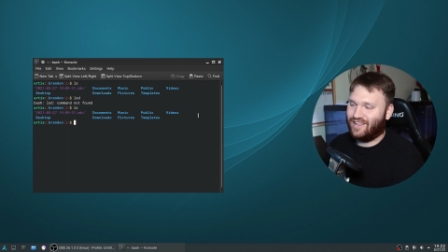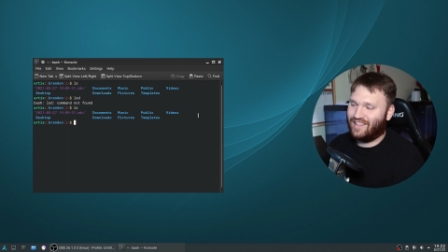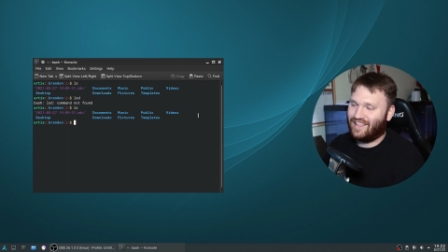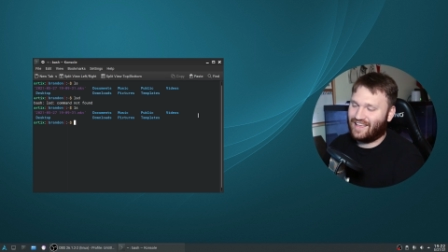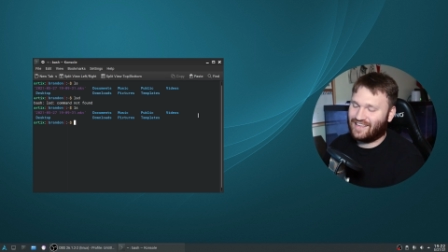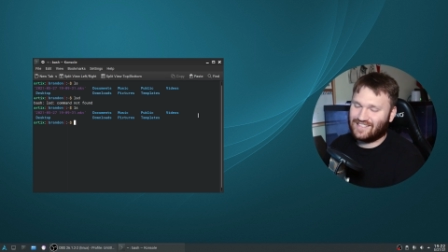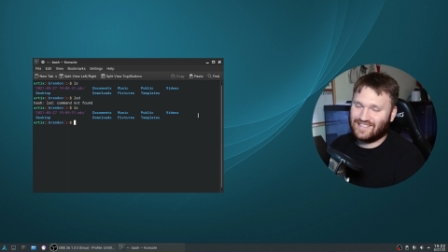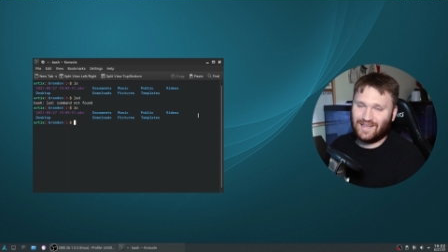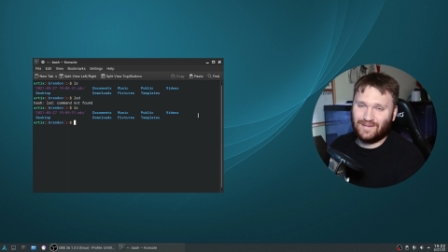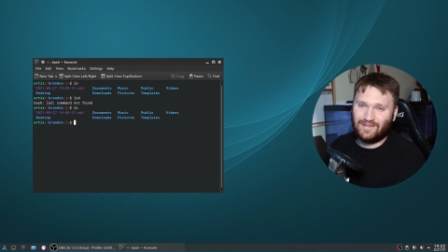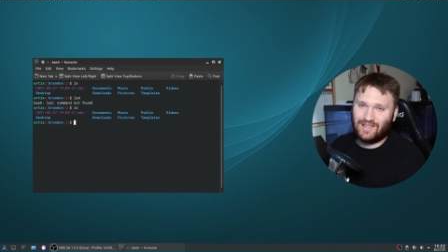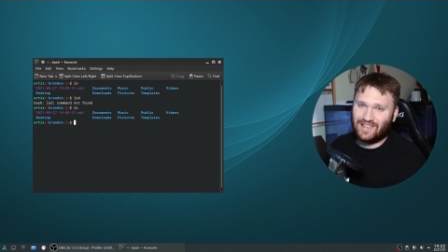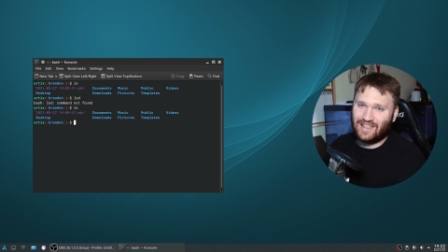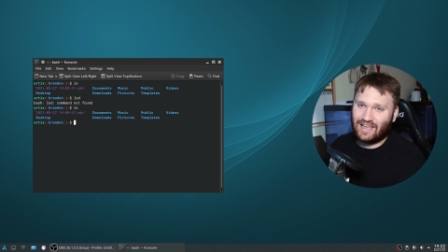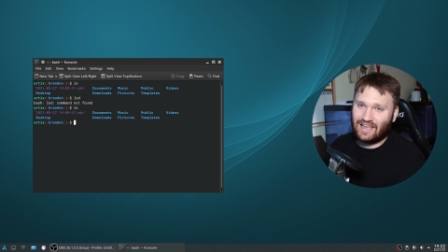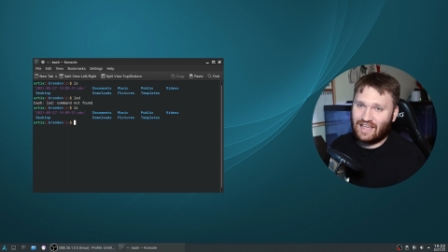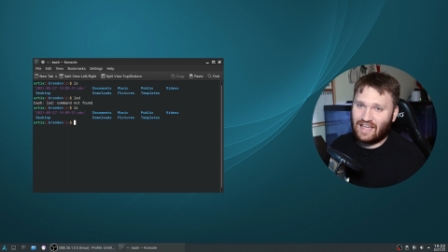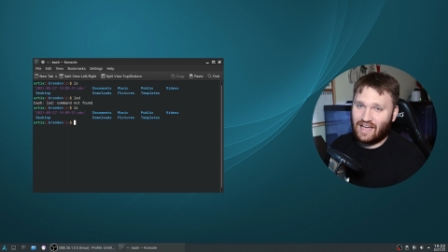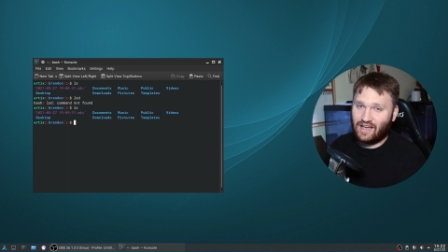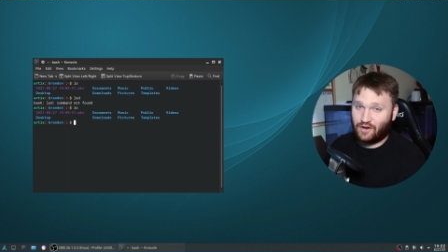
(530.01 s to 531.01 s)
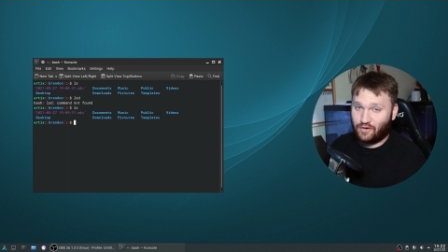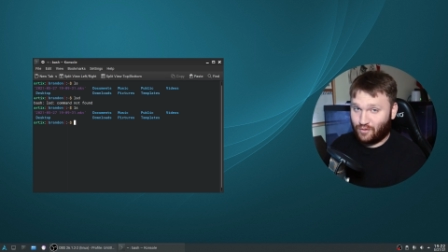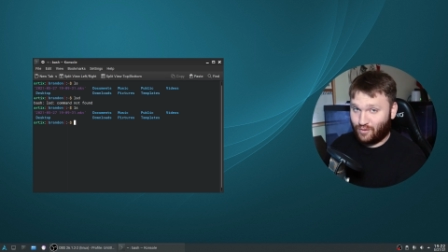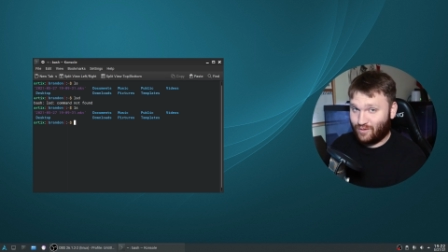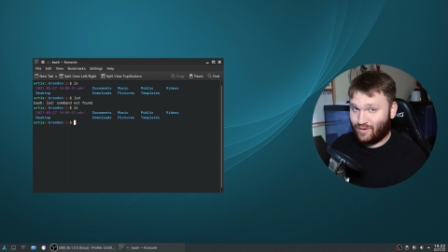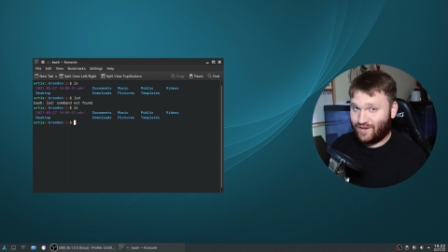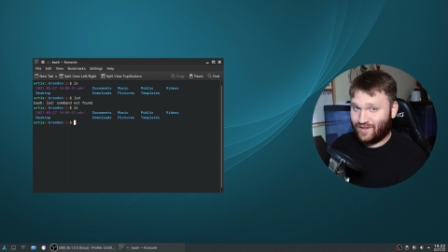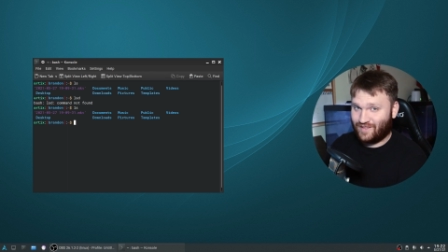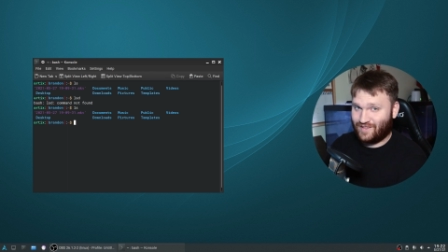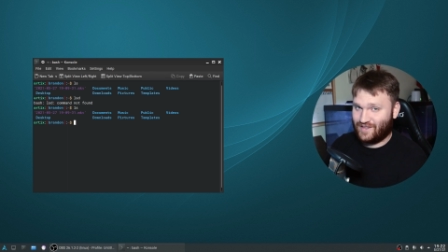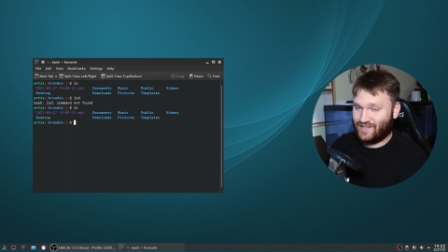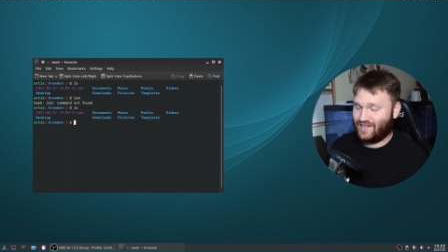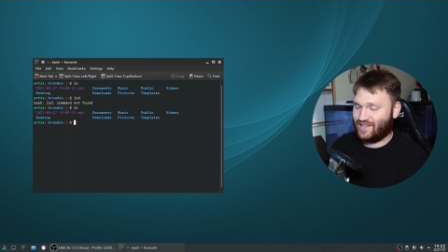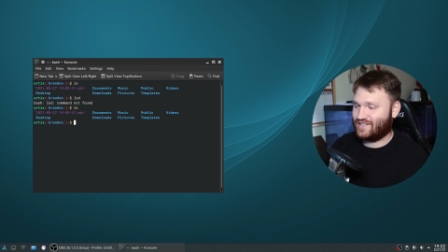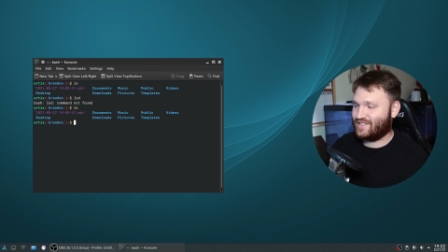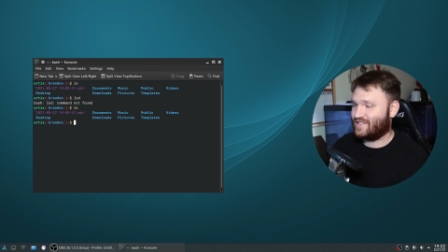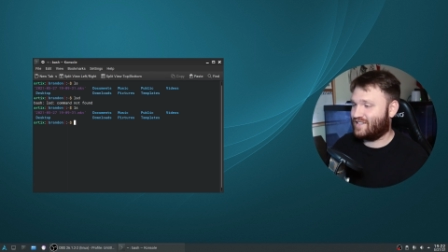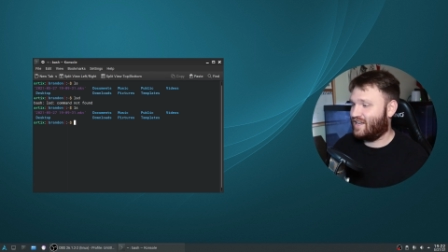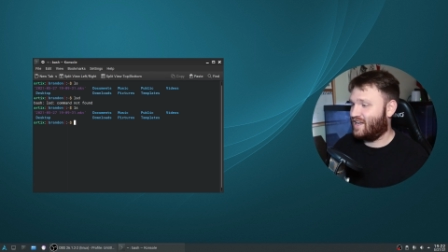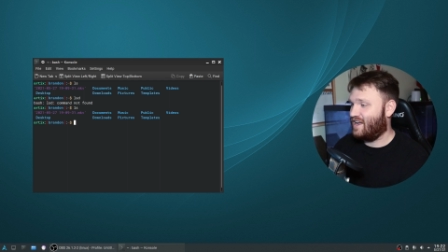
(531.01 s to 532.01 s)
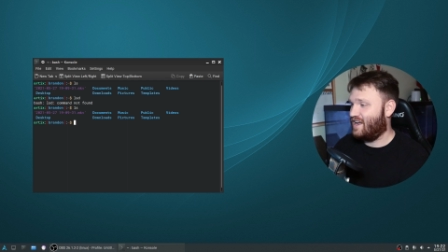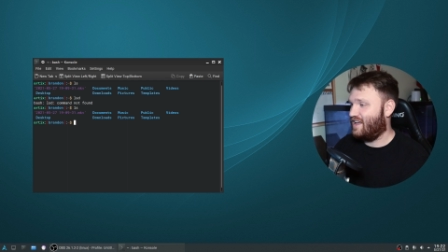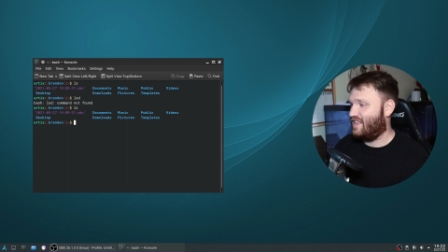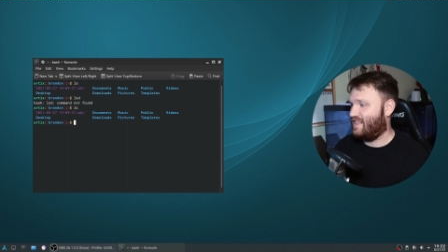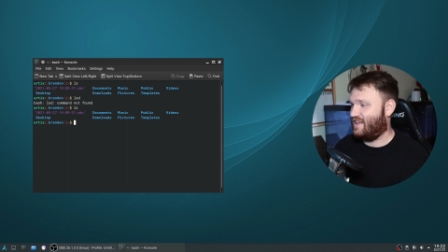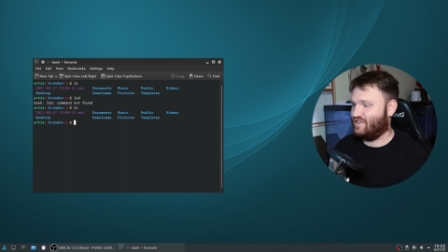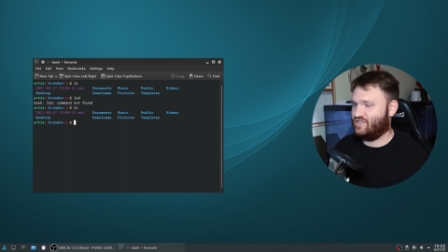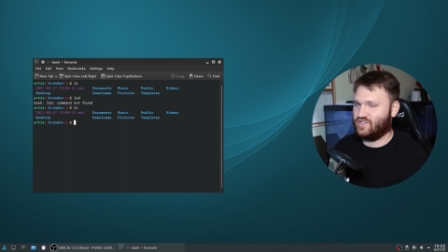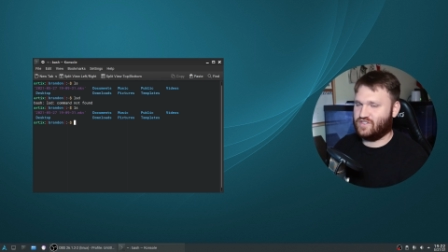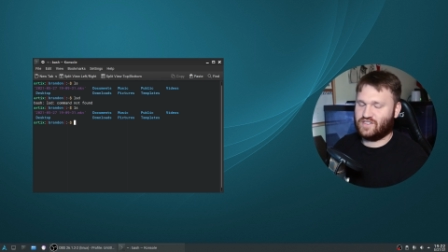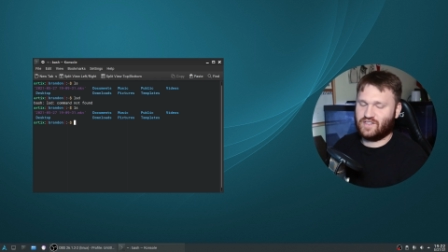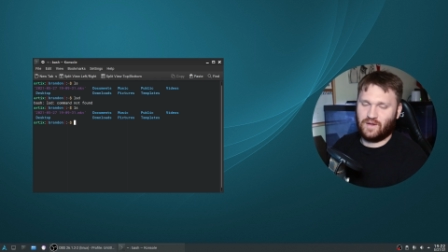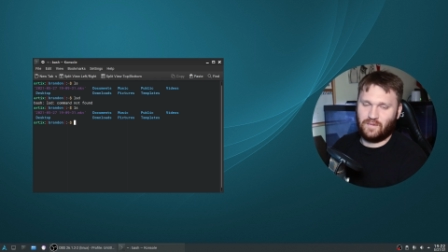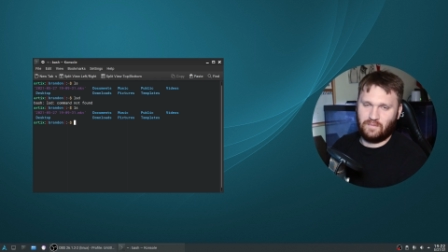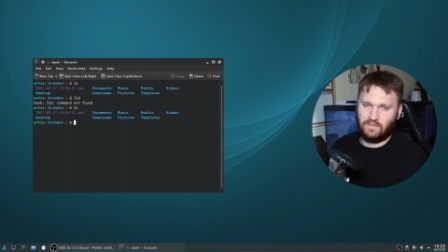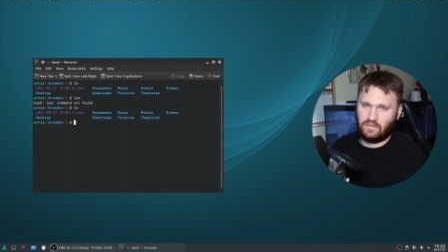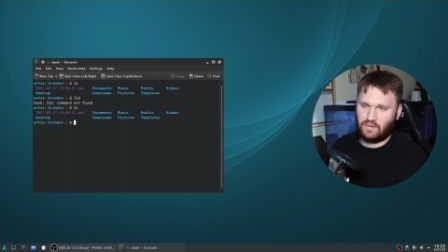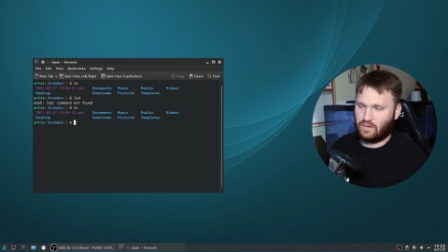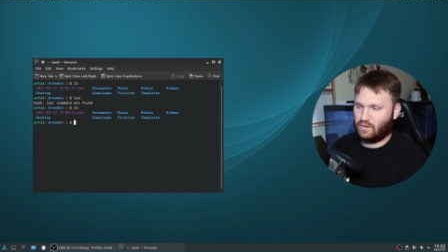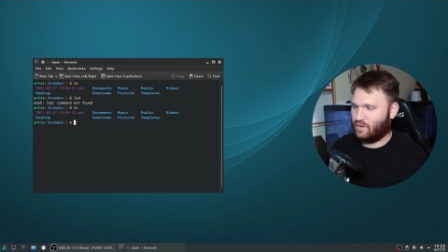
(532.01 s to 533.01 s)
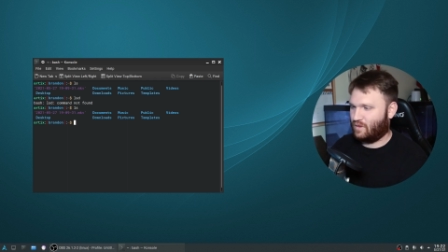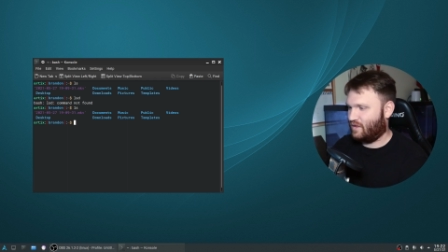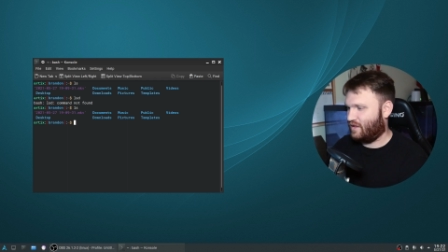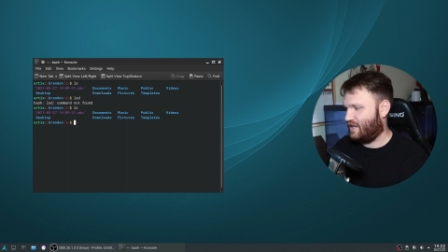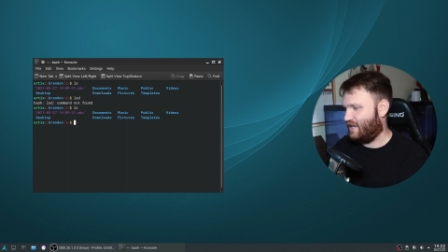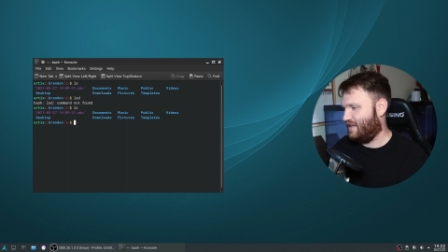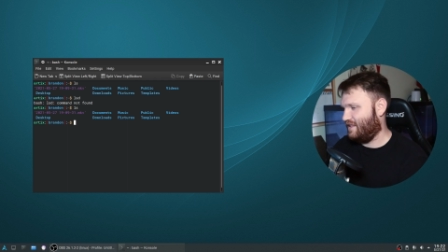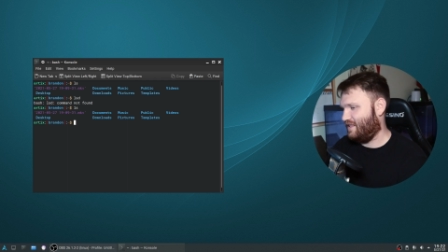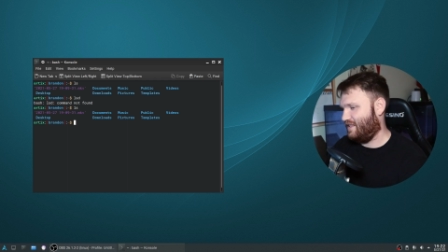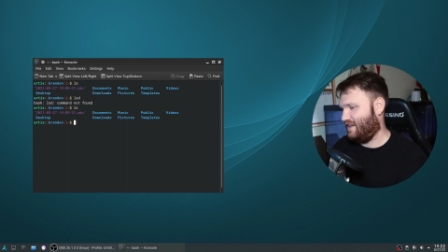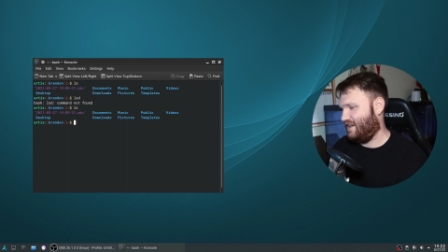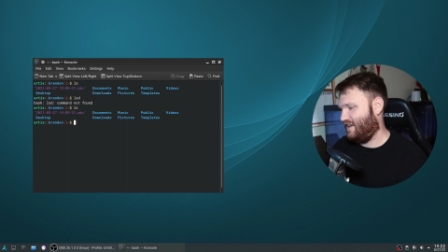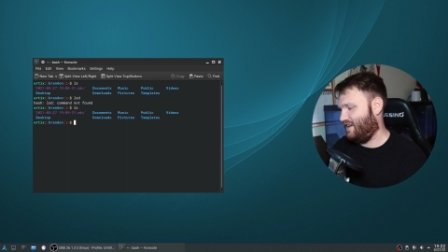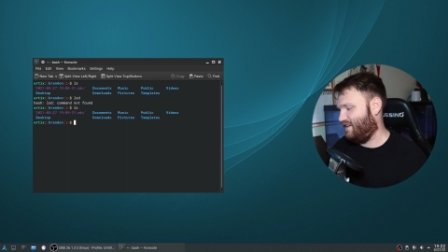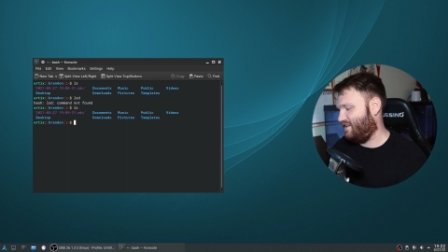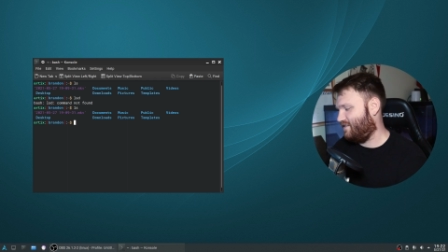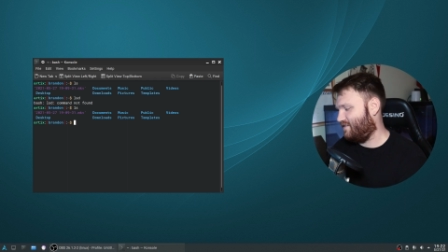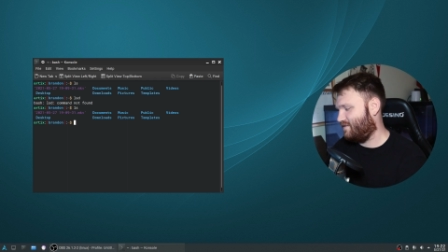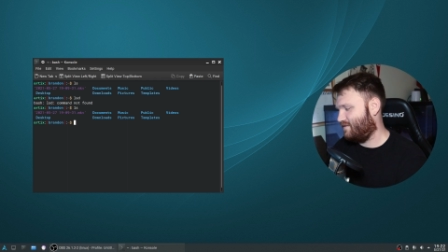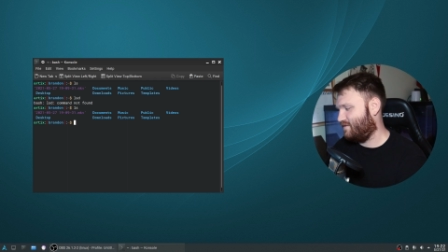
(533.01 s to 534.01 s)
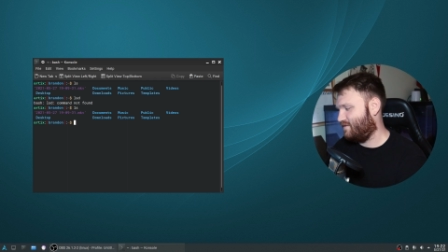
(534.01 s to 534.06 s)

like something like uh, Garuda Linux that just completely